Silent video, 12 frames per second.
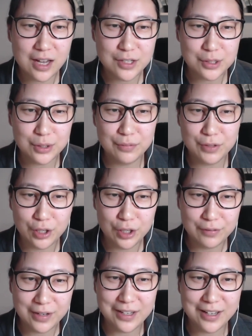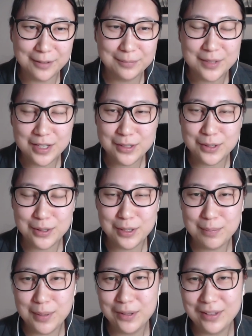I don't know if you've heard of it, yeah. So you
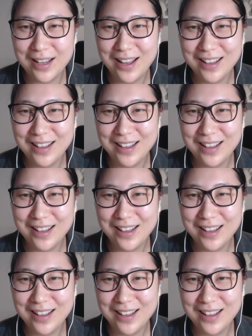can build that,